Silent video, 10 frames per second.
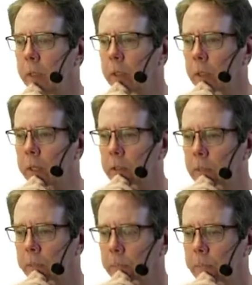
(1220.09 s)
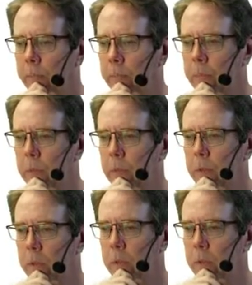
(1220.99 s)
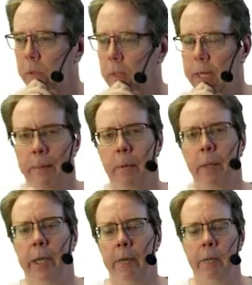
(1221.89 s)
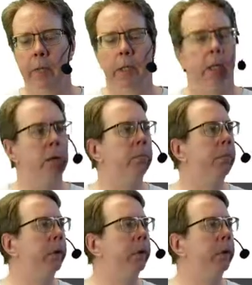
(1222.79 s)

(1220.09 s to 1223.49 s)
I went and got some. I can't remember the name of it now,